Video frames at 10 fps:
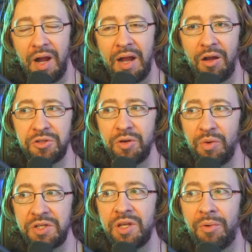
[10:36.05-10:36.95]
I also
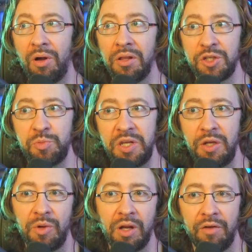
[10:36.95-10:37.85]
wish them all a
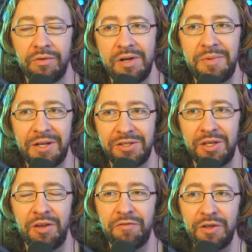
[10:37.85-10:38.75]
speedy recovery because
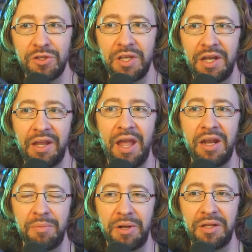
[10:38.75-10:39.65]
it, it feels like
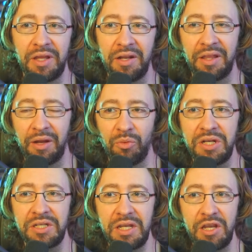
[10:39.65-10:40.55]
anybody that like
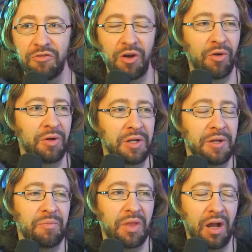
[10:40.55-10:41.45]
went to Evo
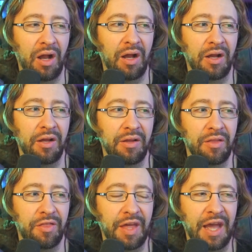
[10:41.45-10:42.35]
uh,
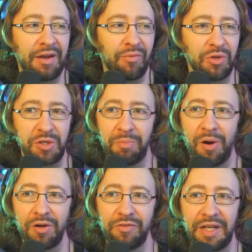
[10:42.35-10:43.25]
that was a
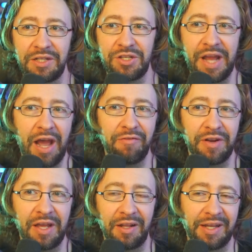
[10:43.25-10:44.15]
part of like staff
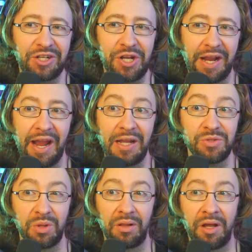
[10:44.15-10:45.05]
and had to like shake
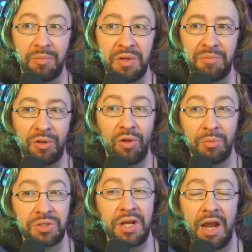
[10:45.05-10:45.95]
hands with a lot of people
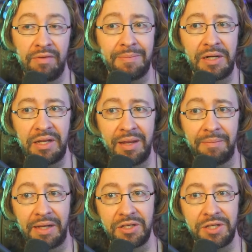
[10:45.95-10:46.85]
almost everybody came
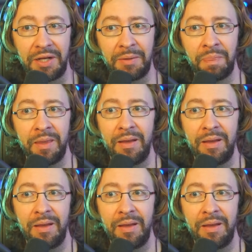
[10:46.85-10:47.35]
back sick